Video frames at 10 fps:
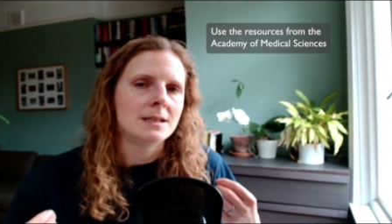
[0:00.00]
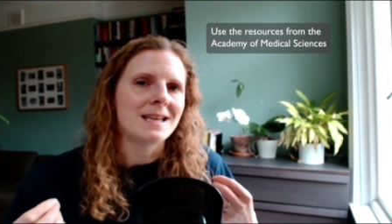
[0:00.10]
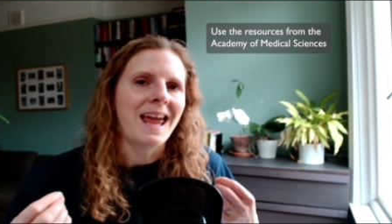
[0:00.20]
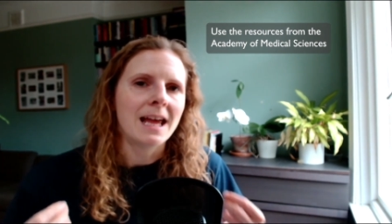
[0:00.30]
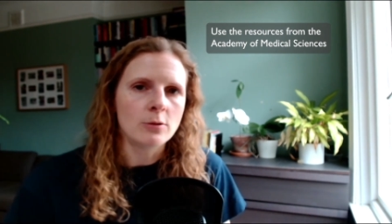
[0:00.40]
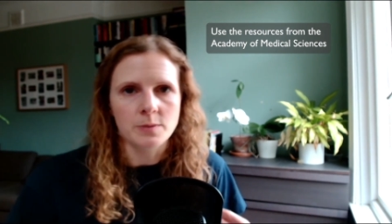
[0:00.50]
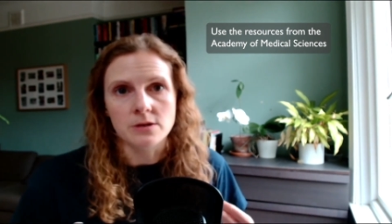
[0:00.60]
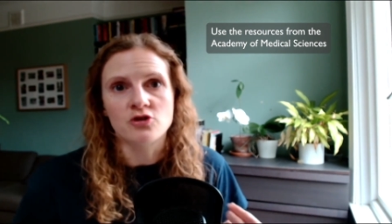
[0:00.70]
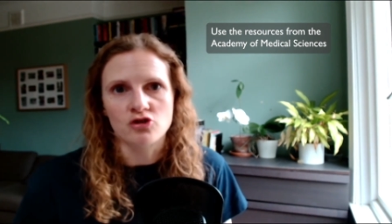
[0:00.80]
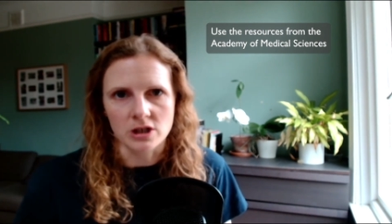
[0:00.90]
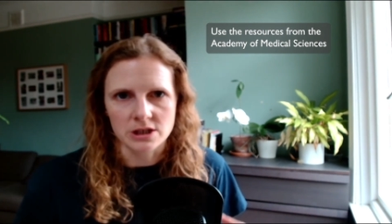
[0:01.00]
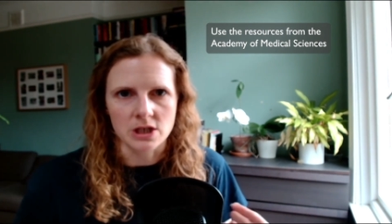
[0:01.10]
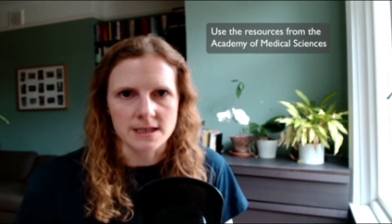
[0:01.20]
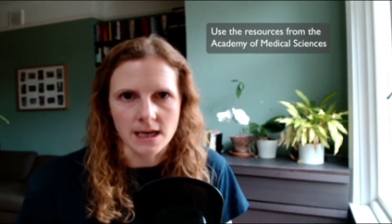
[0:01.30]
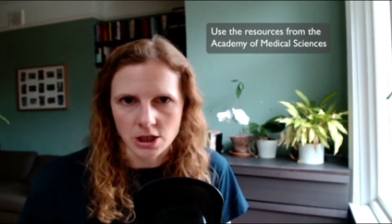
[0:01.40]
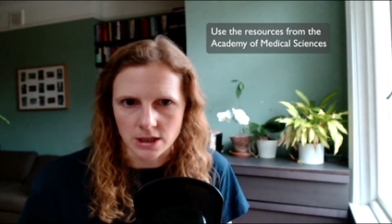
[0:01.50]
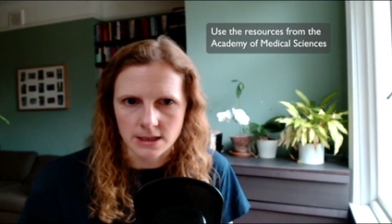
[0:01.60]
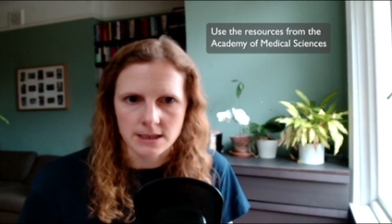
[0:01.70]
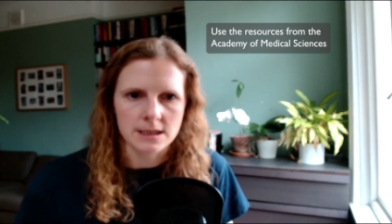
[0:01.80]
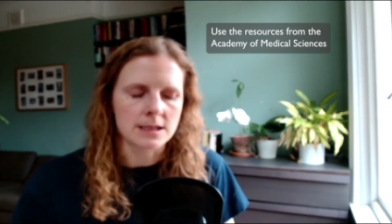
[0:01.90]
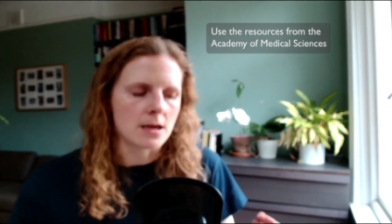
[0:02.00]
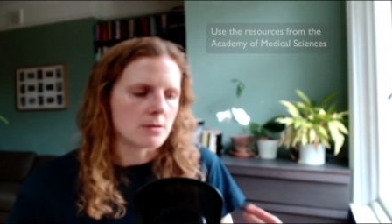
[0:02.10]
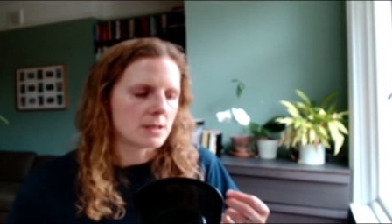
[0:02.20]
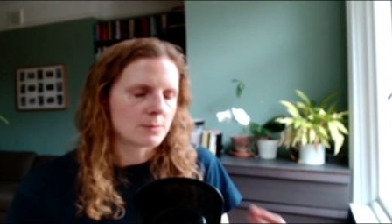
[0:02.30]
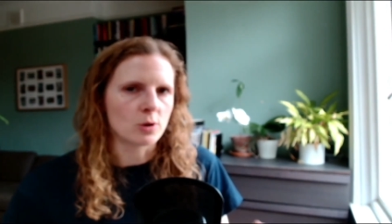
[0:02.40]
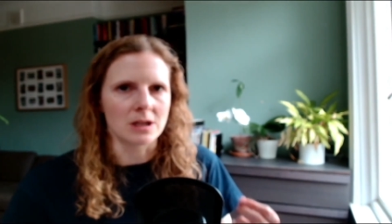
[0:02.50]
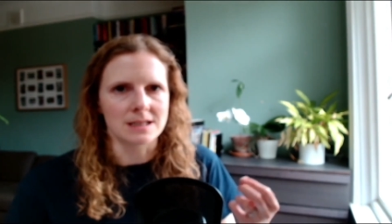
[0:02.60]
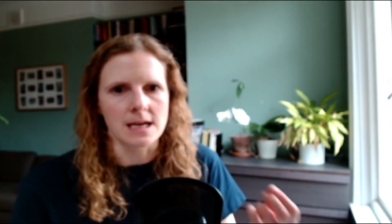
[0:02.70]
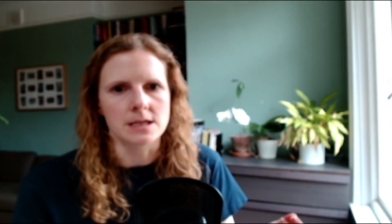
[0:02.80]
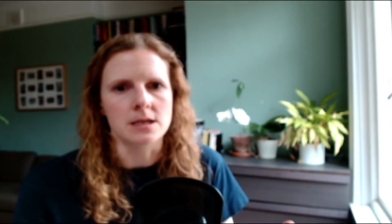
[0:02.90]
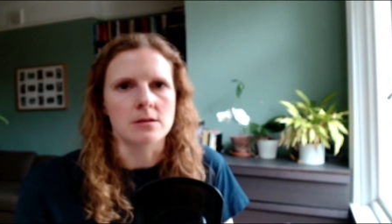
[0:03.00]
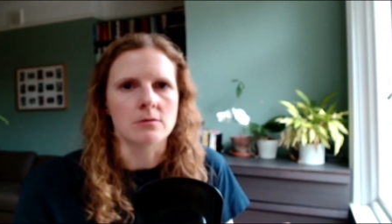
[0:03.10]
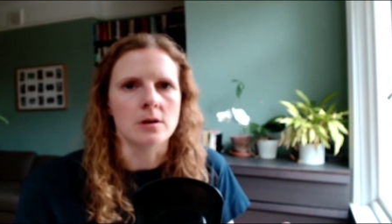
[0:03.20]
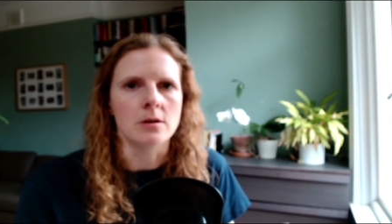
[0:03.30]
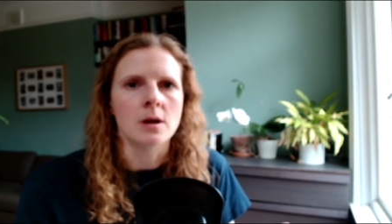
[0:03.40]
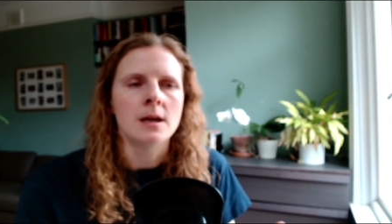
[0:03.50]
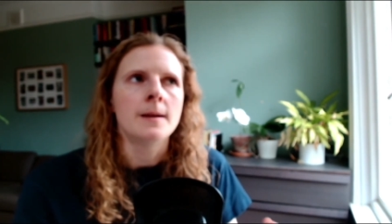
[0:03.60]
to help you structure sessions. So this model takes you through